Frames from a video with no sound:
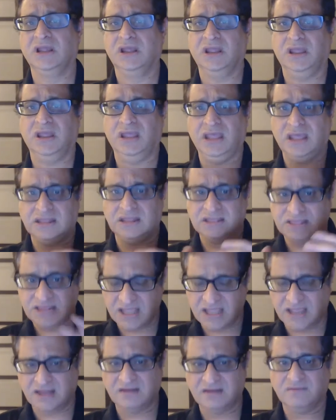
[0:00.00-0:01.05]
and
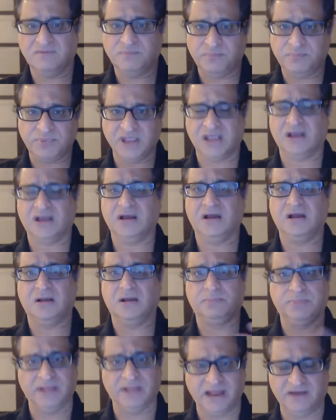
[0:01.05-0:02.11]
then pick a
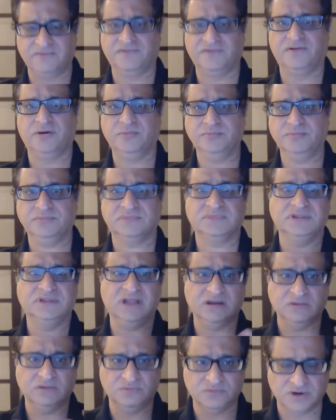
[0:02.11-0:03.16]
platform that
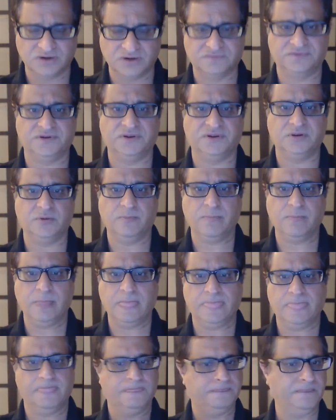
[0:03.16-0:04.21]
will work for you.
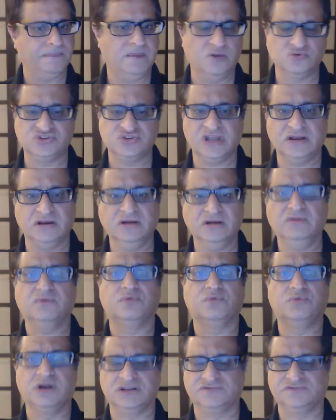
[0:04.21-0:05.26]
NewZenler
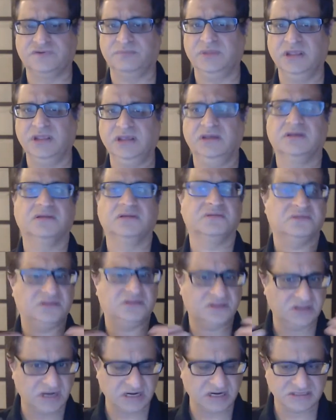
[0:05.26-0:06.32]
works for me.
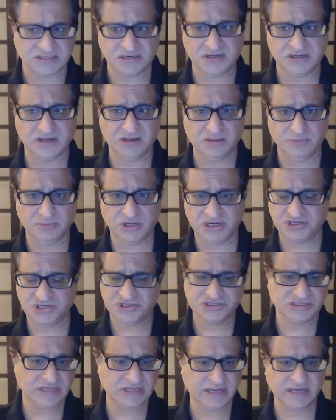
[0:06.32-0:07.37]
There are certain
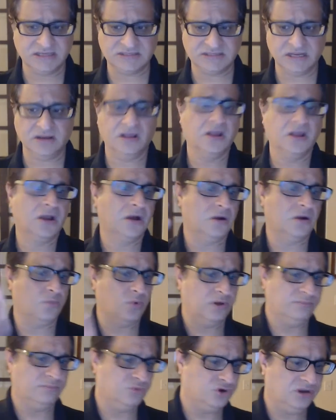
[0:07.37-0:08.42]
limitations, like I said.
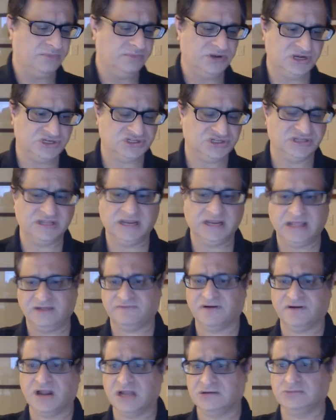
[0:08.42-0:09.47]
One more limitation that I
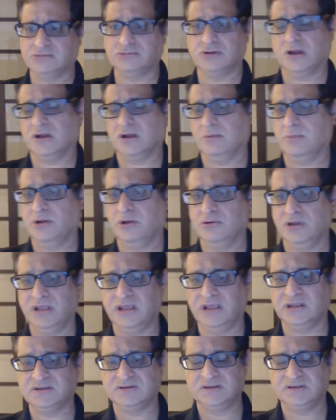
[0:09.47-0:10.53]
forgot to talk about
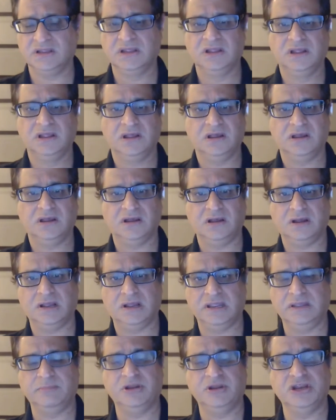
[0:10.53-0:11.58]
is
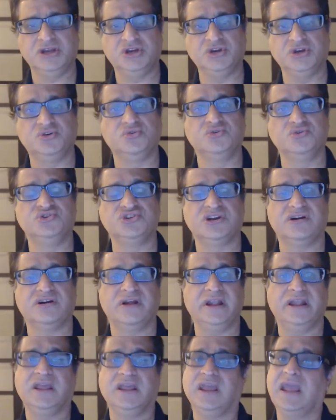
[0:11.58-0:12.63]
ability to
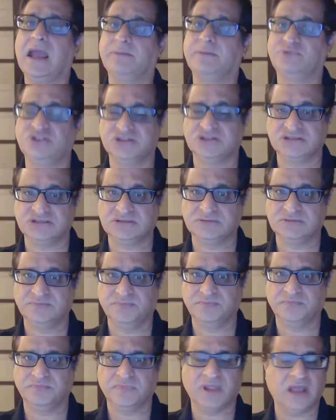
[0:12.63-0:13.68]
generate captions.
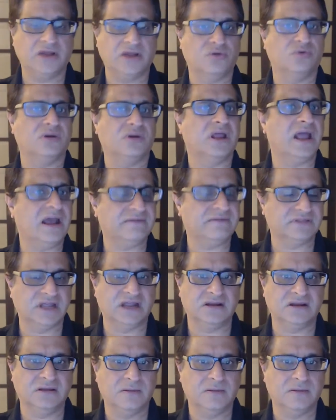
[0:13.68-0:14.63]
I don't have that,